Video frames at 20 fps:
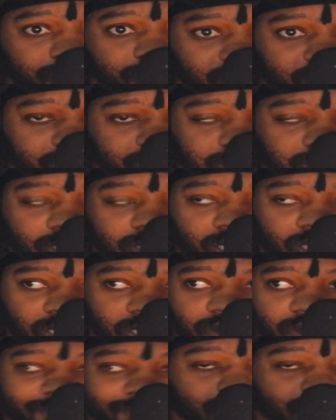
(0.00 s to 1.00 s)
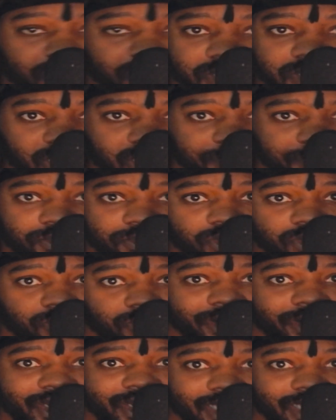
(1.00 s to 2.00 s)
place. For example,
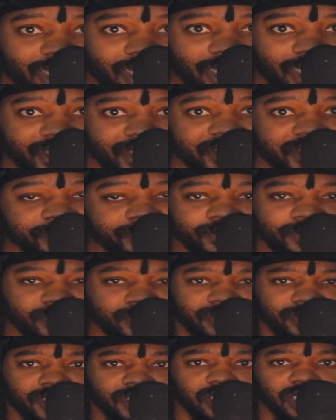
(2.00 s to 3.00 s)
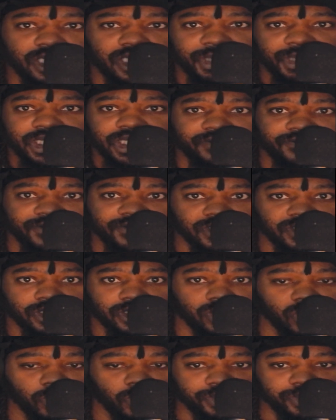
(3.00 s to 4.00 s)
Grand Canyon, there's going to be different
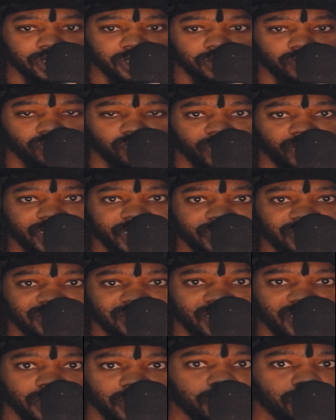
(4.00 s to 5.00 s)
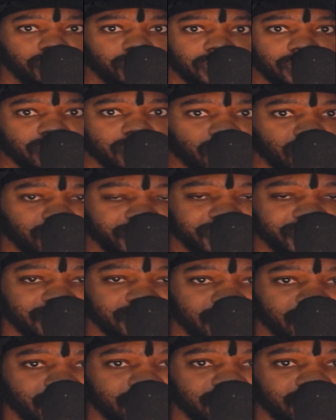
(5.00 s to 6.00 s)
slopes, terrains, hills, and all these
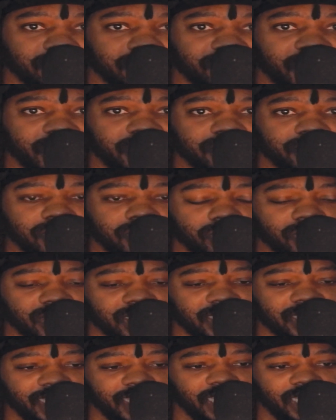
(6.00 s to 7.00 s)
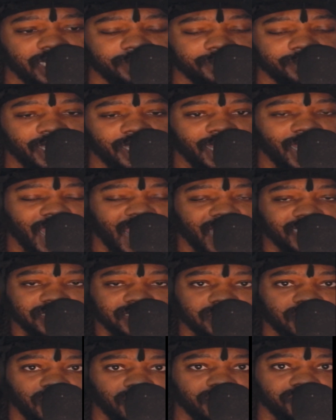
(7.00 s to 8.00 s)
things, right? So the game
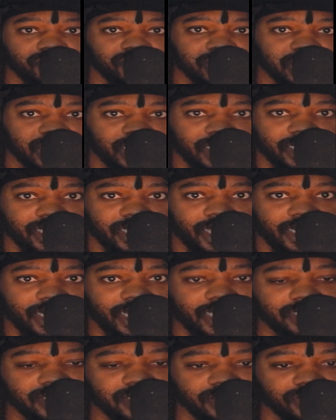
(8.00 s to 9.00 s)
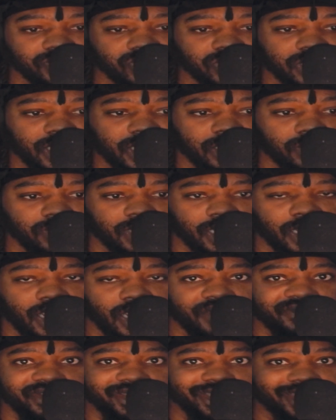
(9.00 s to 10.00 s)
has to understand that. It has to understand, okay,
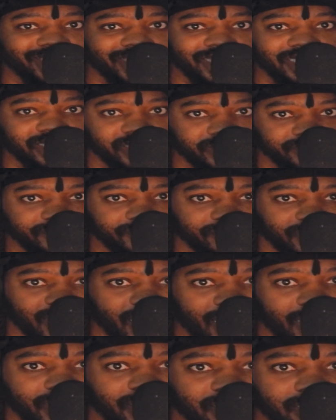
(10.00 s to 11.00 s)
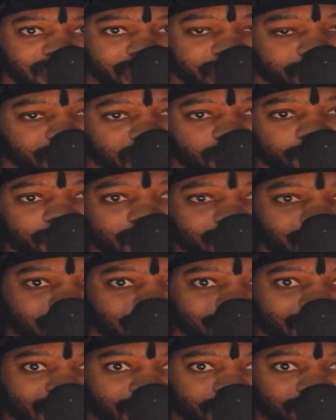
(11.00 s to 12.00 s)
everything isn't flat. There may be a
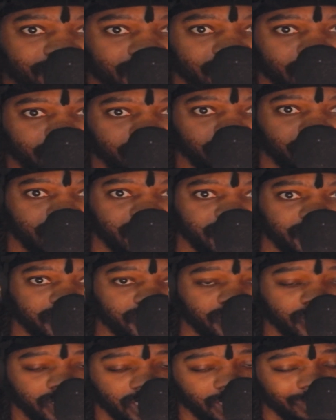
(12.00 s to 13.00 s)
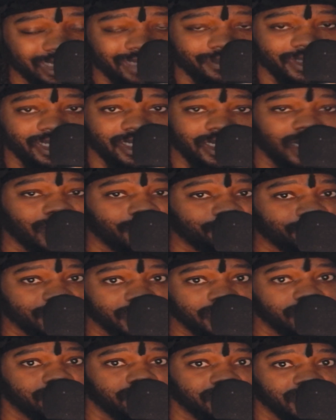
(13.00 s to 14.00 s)
downhill here, there may be an
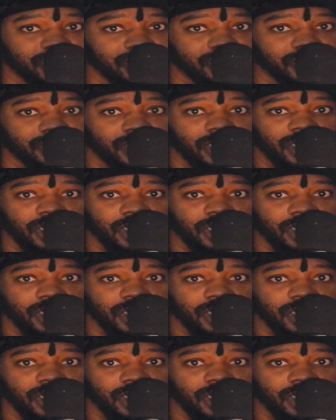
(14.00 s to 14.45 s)
uphill here,